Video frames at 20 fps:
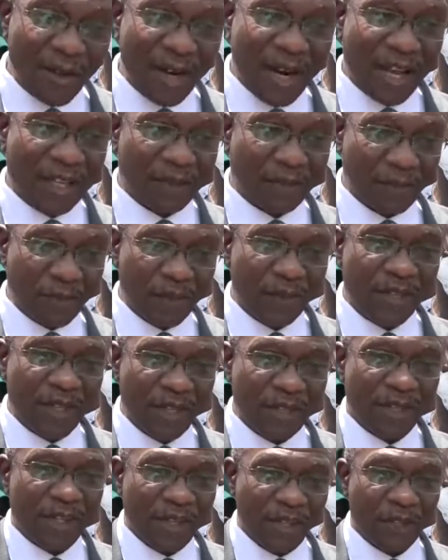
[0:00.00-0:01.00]
as long as
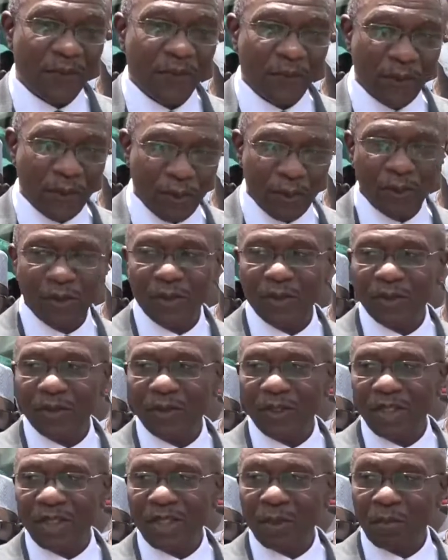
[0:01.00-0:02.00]
it is for
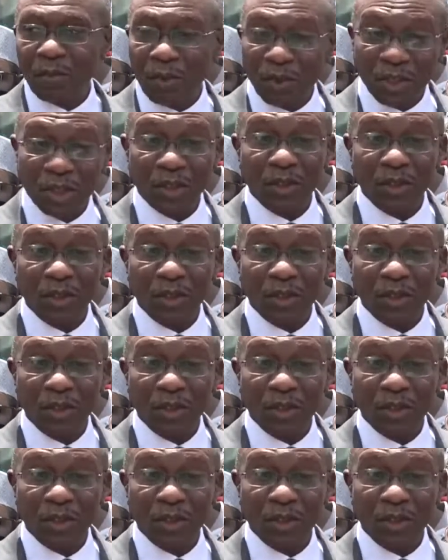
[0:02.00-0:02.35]
the